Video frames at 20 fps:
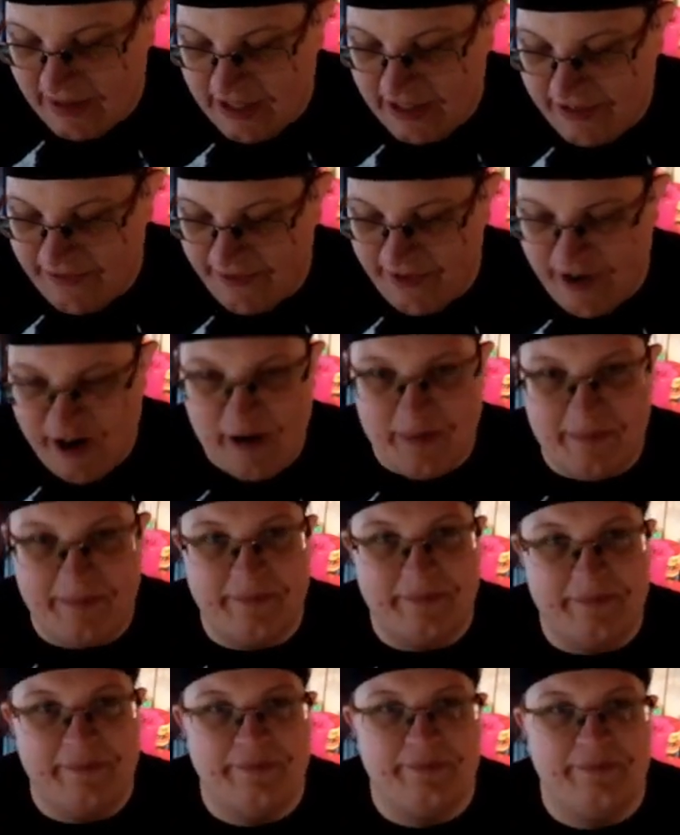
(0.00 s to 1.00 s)

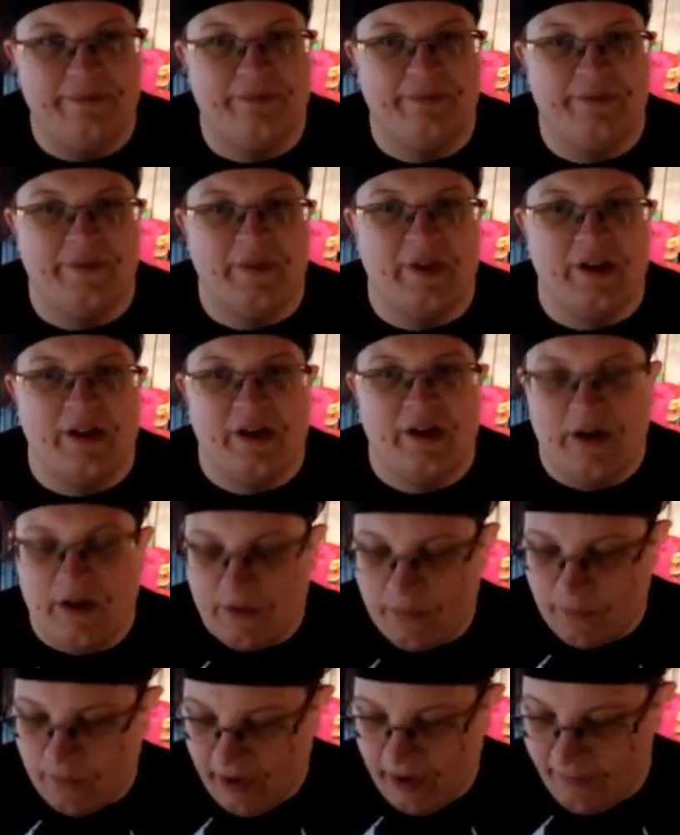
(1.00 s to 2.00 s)
from
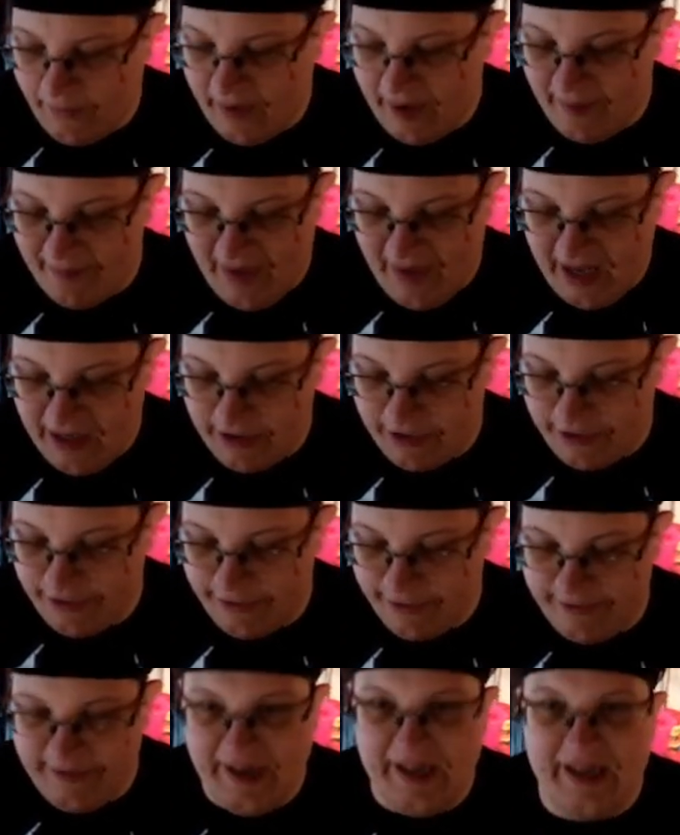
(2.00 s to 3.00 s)
when we met
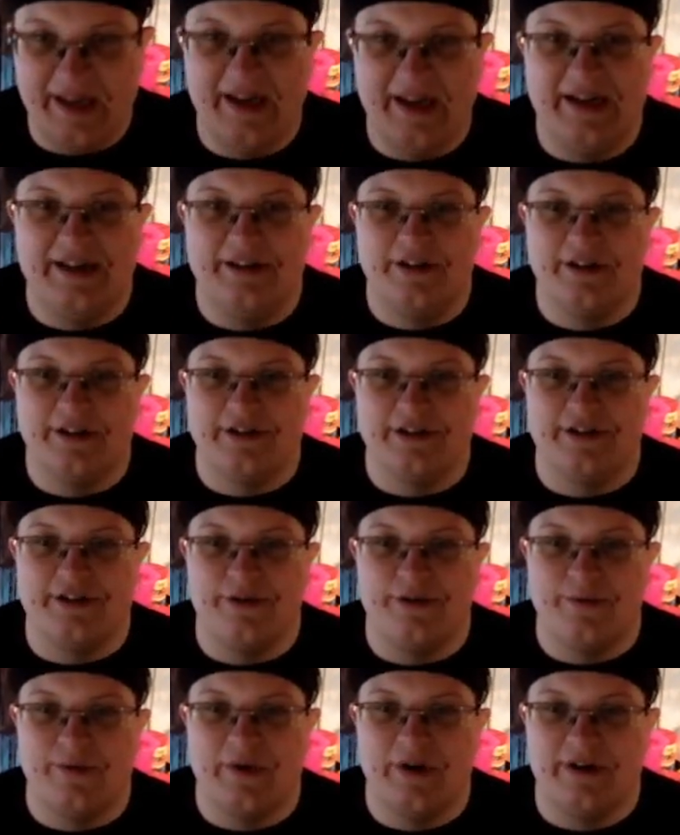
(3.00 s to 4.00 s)
Goofy, and
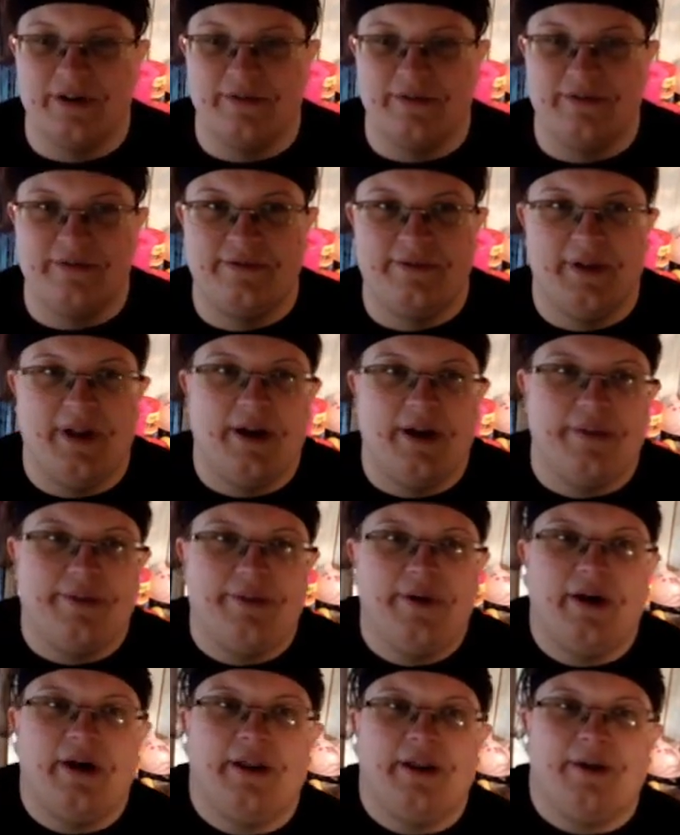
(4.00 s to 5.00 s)
also one of
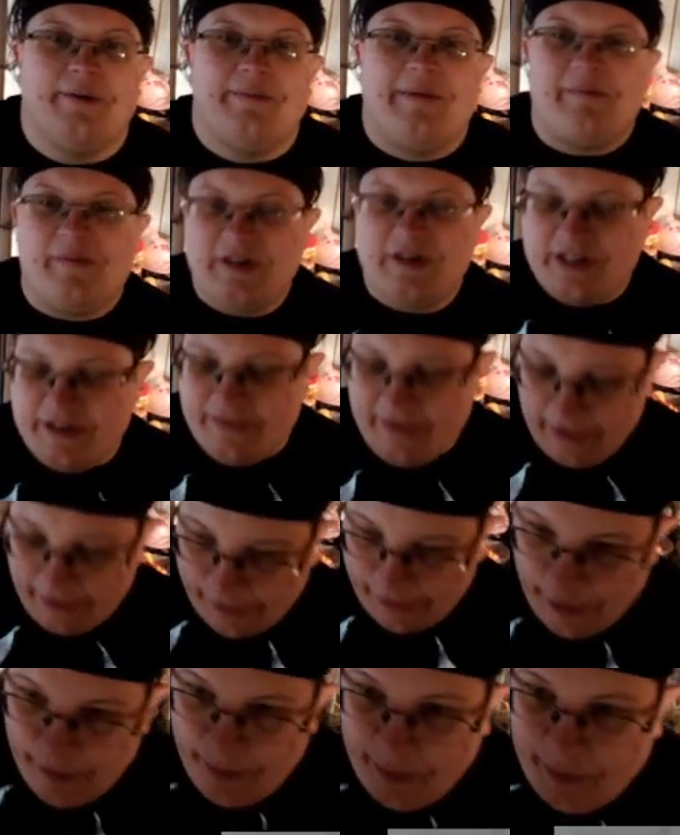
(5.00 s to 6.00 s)
the other members of our group